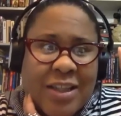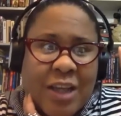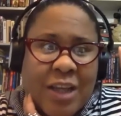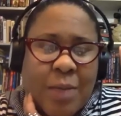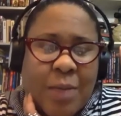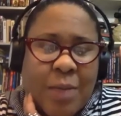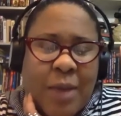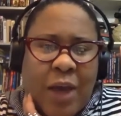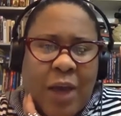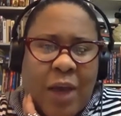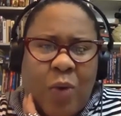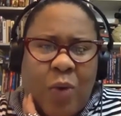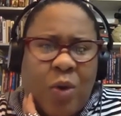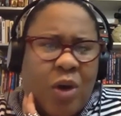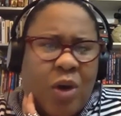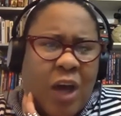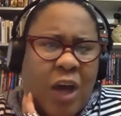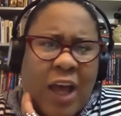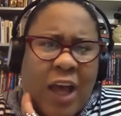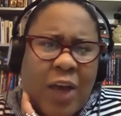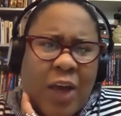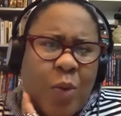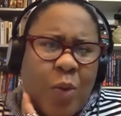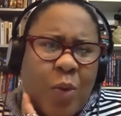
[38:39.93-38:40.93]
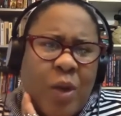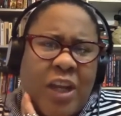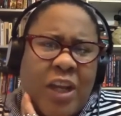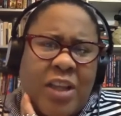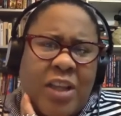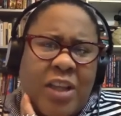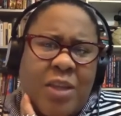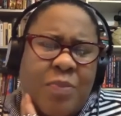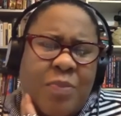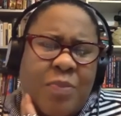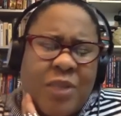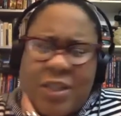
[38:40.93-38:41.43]
About, yes. Well, I don't want to
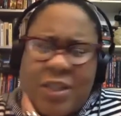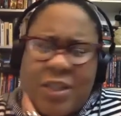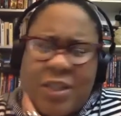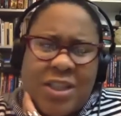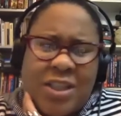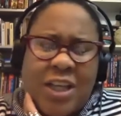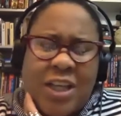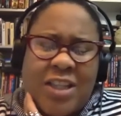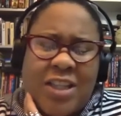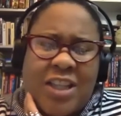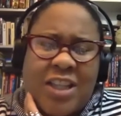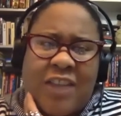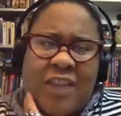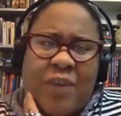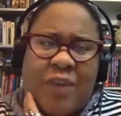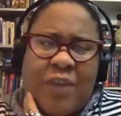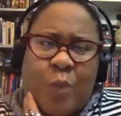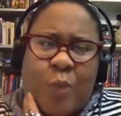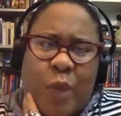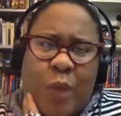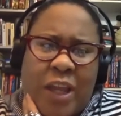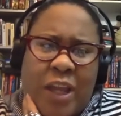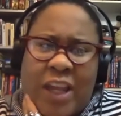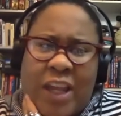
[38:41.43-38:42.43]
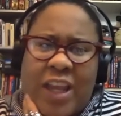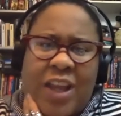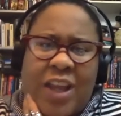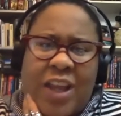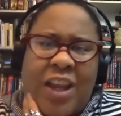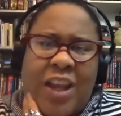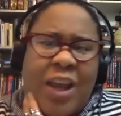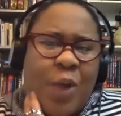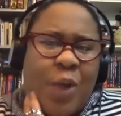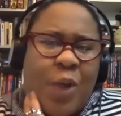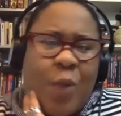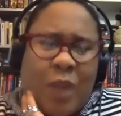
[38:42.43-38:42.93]
get them. This is Thanksgiving weekend.
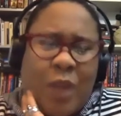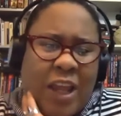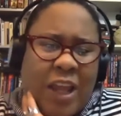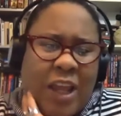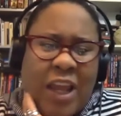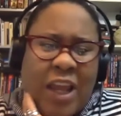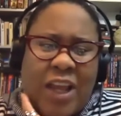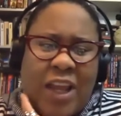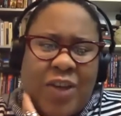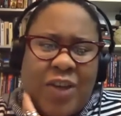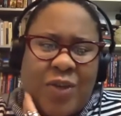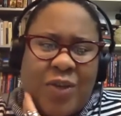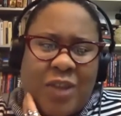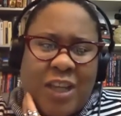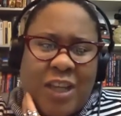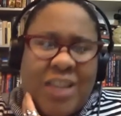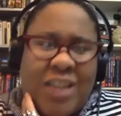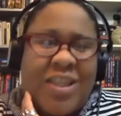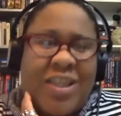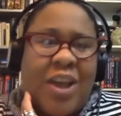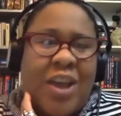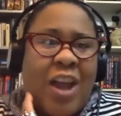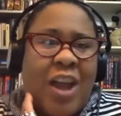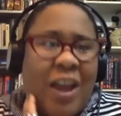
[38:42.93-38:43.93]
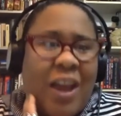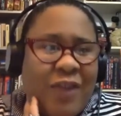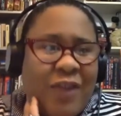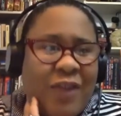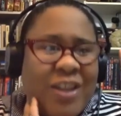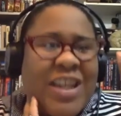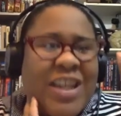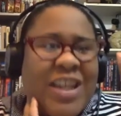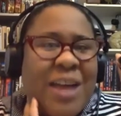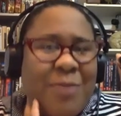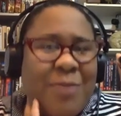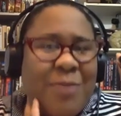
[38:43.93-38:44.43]
We can't do this. Every
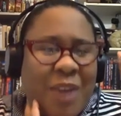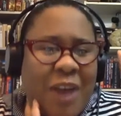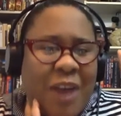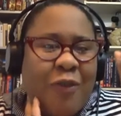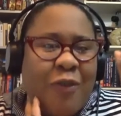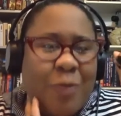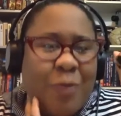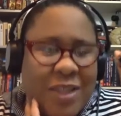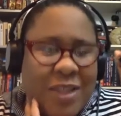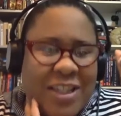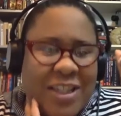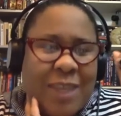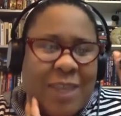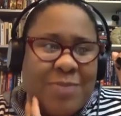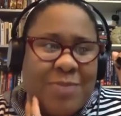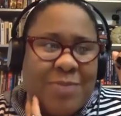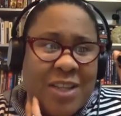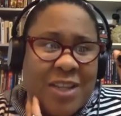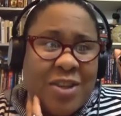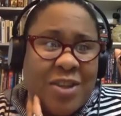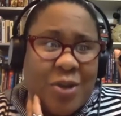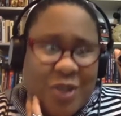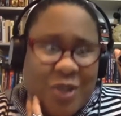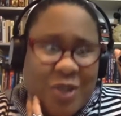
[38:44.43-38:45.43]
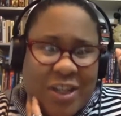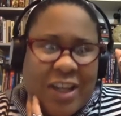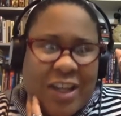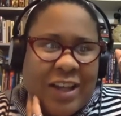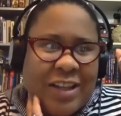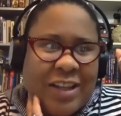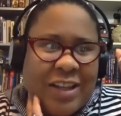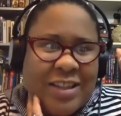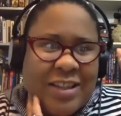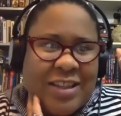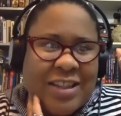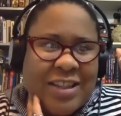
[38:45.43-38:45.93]
time the government steps in, they're
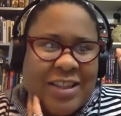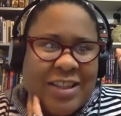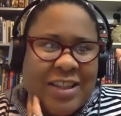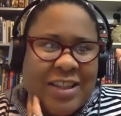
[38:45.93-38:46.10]
dicks.